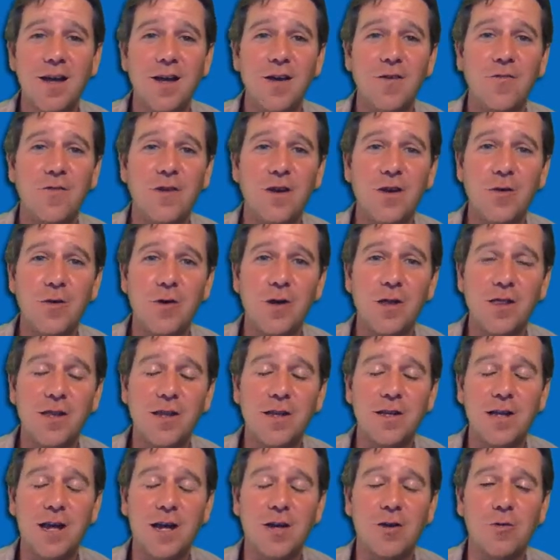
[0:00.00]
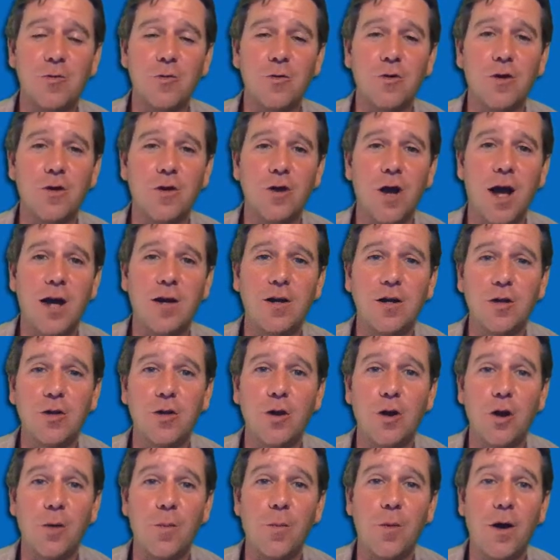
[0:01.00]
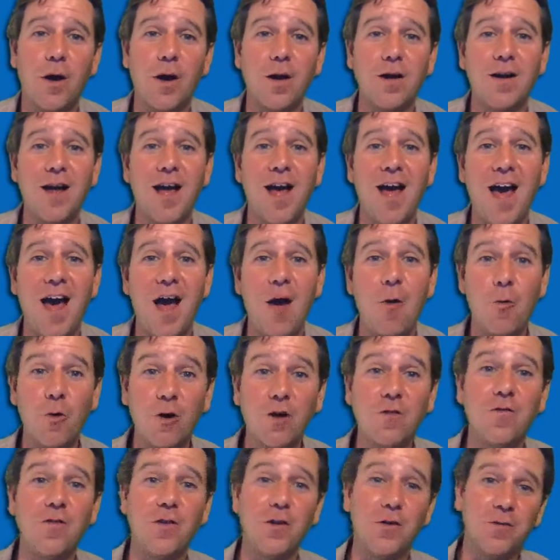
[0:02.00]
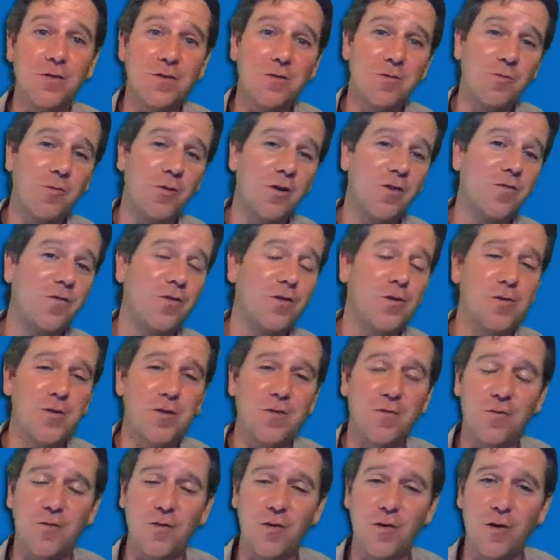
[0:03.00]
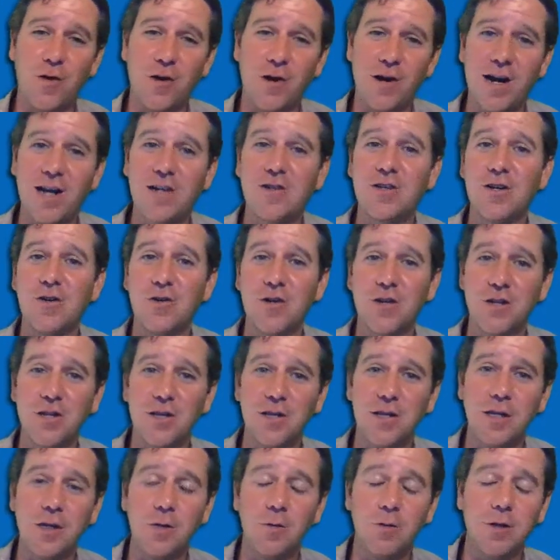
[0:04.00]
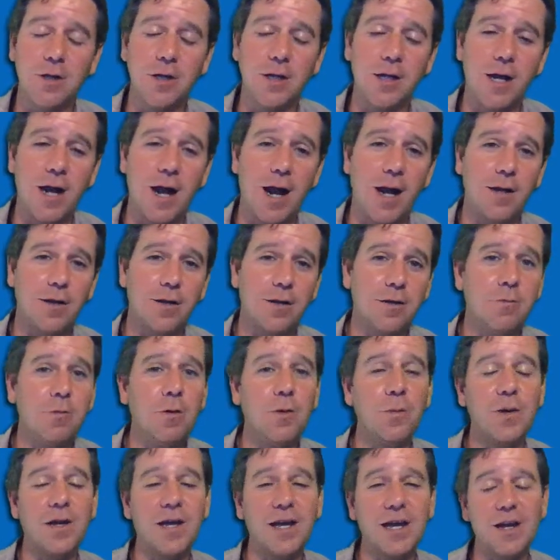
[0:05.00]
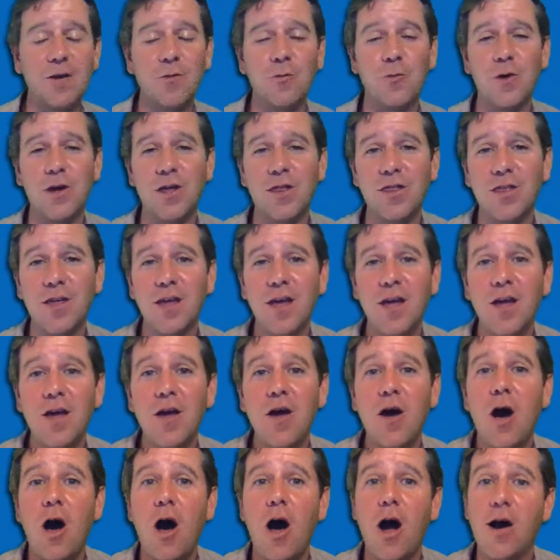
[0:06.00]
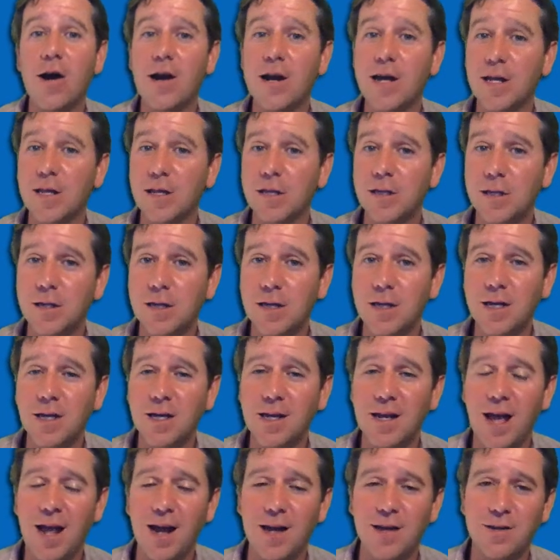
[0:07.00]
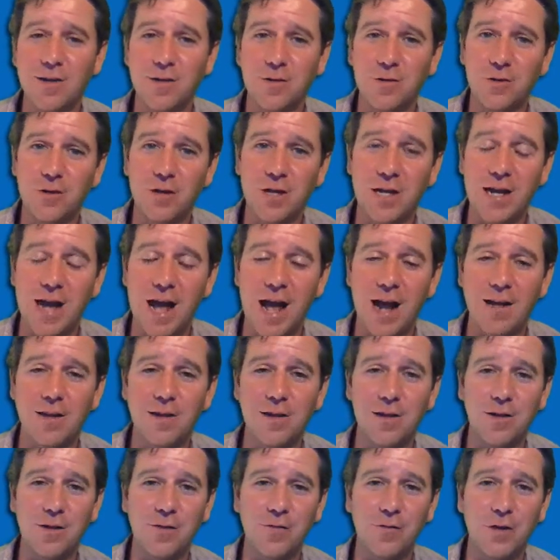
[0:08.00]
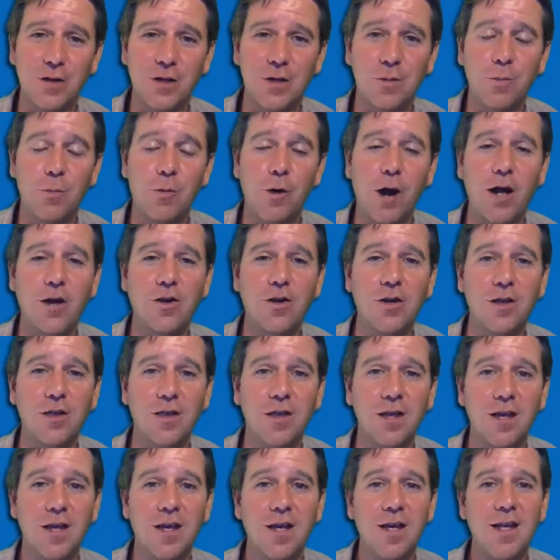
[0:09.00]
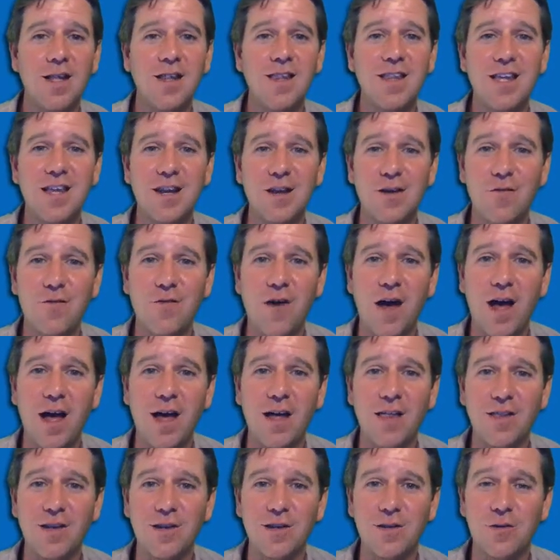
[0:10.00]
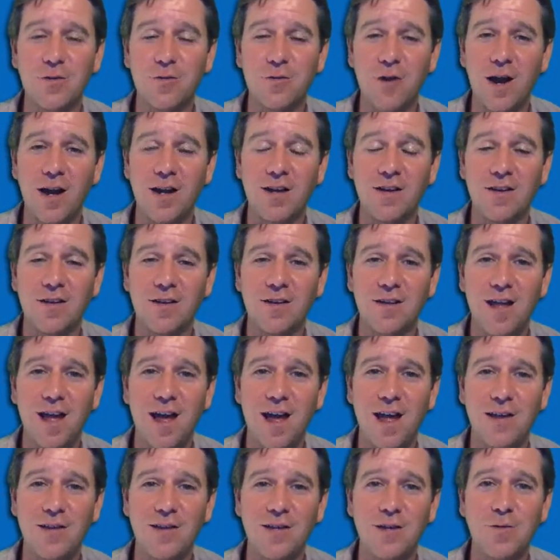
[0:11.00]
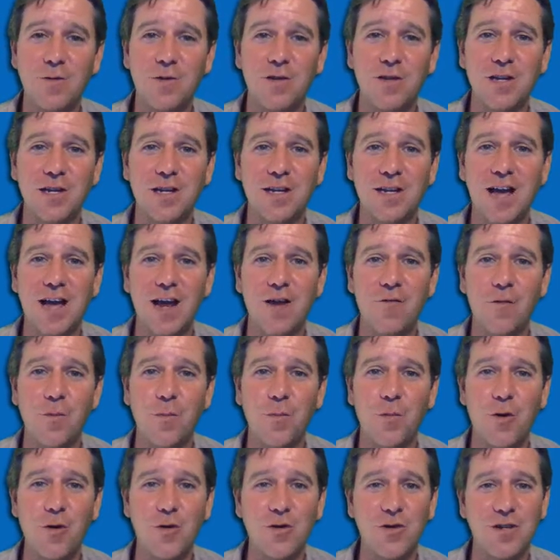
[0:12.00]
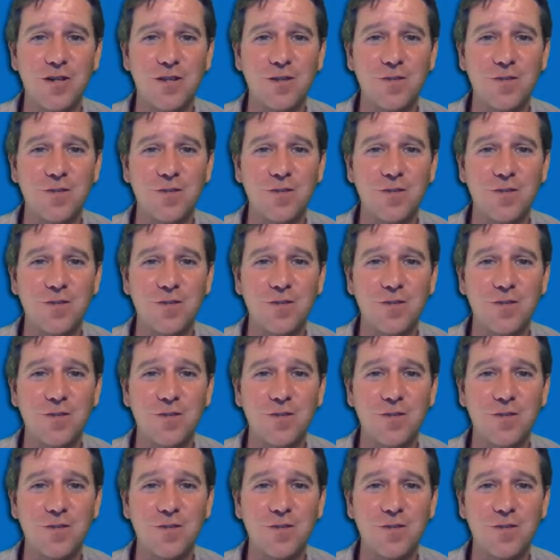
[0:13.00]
video in this section, we're going to actually talk about workflows for next generation sequence analysis. We'll begin with RNA-seq analysis, or the analysis of expression data via this direct sequencing kind of approaches.